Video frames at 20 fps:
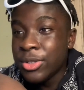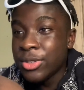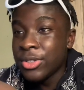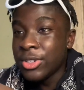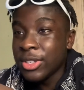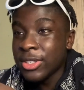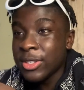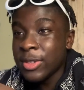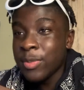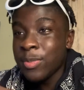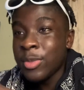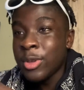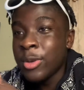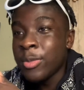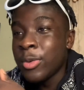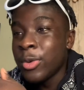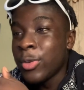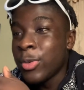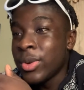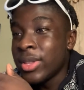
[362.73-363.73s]
Justin
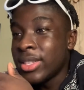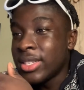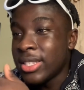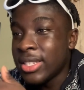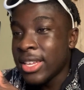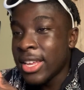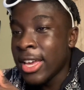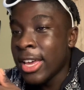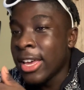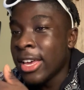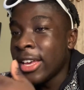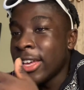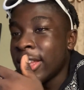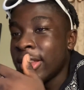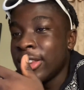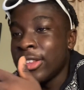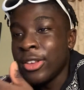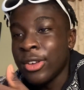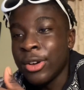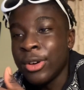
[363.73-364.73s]
Bieber with Stay,
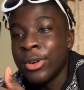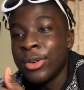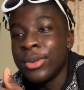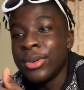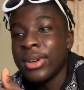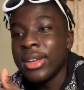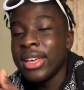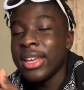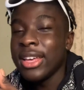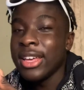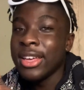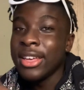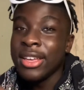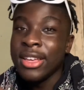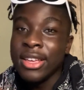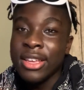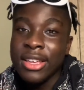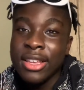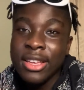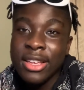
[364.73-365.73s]
and yo,
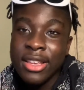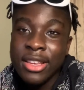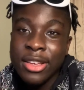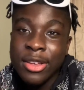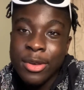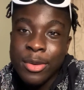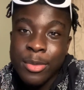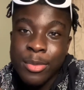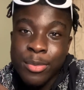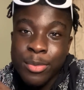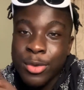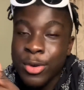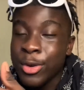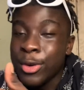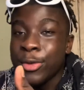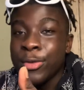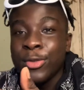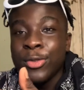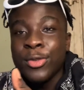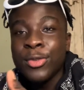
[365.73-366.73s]
hey,
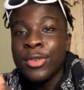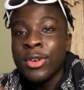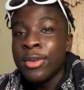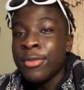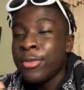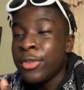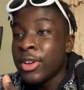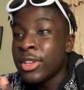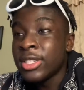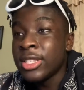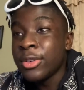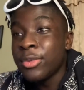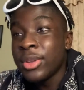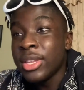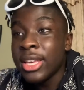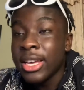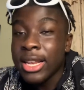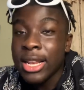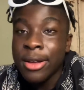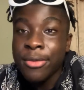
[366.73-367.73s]
beautiful fam. Firstly, we
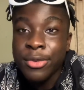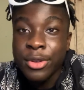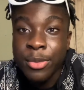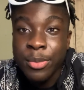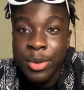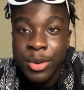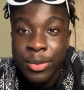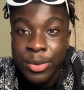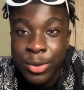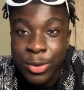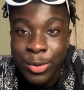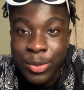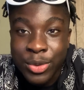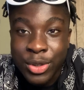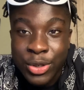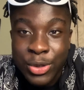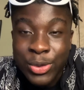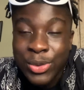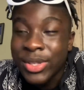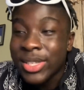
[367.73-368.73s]
need a clap for the people who
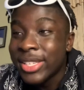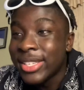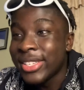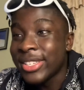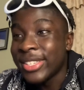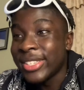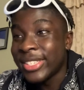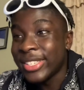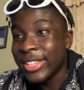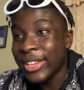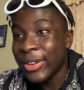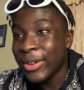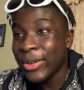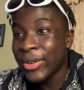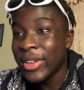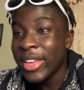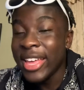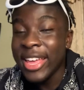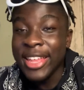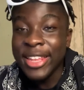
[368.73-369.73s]
produced this, cause
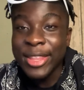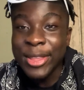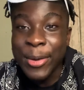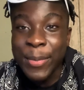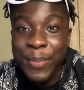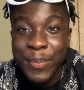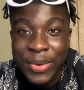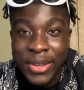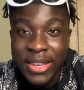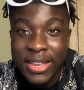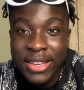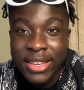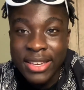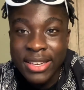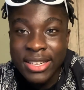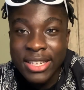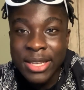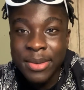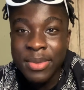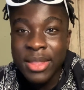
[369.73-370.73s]
yo, the B,
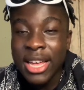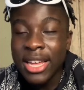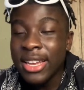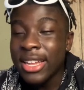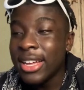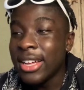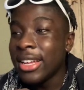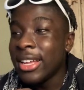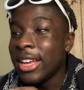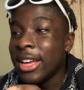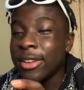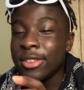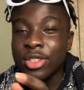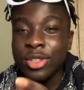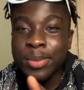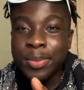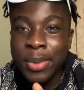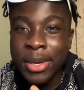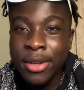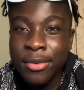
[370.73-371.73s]
deep that that,
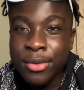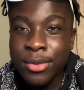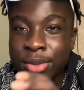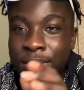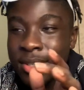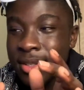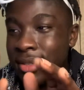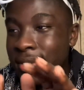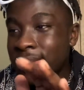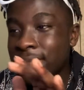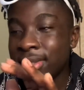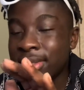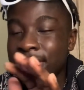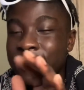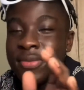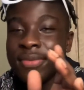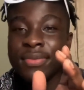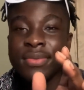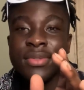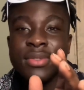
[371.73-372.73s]
just playful, mm -mm
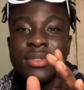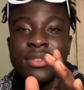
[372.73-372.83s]
-mm